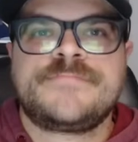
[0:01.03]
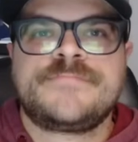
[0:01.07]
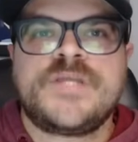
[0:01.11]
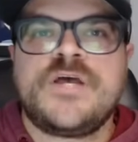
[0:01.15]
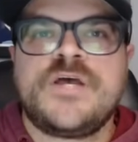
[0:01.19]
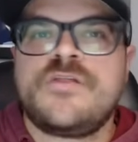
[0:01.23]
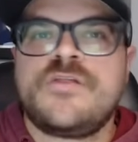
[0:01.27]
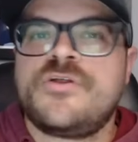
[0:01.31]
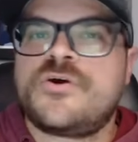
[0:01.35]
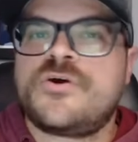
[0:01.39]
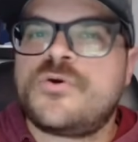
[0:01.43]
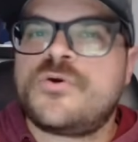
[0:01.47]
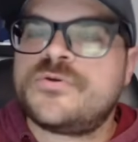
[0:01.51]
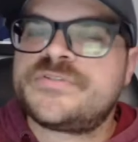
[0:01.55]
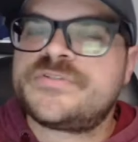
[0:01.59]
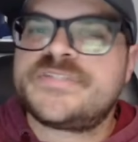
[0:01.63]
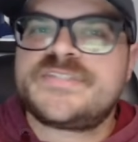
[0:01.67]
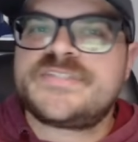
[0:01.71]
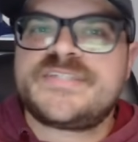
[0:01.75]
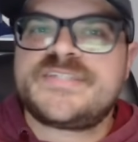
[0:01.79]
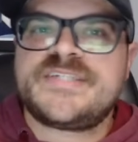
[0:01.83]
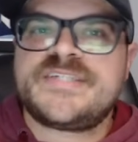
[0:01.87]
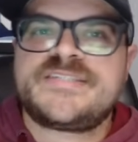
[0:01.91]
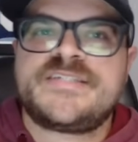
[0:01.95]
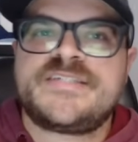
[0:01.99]
The Colts
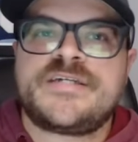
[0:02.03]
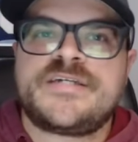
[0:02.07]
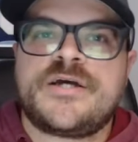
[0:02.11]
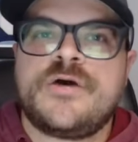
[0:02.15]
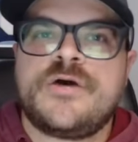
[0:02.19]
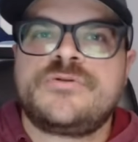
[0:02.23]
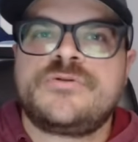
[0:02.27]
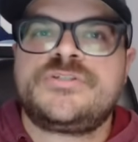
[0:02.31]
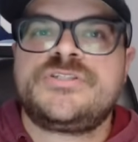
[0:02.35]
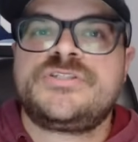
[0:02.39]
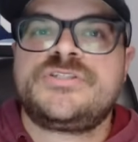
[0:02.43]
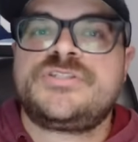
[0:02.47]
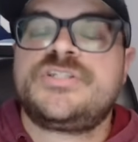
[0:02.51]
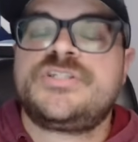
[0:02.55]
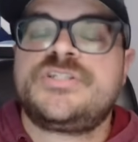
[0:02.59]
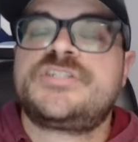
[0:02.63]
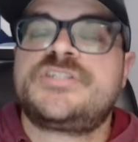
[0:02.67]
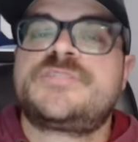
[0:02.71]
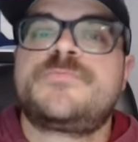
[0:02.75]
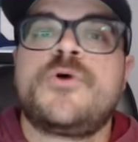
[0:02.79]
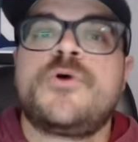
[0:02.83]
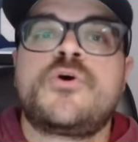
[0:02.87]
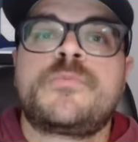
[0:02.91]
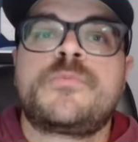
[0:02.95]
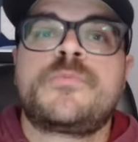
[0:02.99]
assistant coaches just
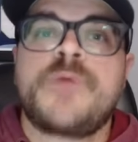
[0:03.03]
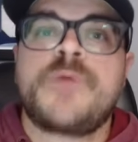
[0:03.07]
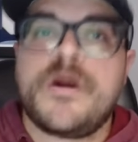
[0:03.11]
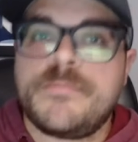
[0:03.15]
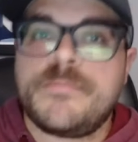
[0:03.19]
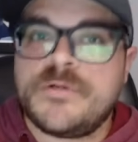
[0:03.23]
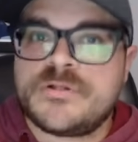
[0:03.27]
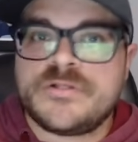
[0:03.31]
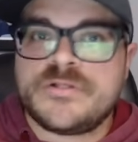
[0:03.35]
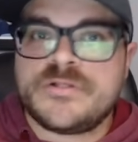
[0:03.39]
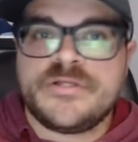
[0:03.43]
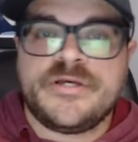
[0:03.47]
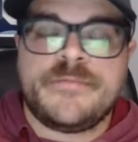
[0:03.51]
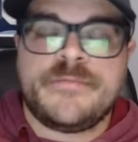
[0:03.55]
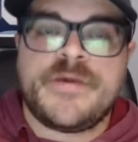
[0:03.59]
spoke publicly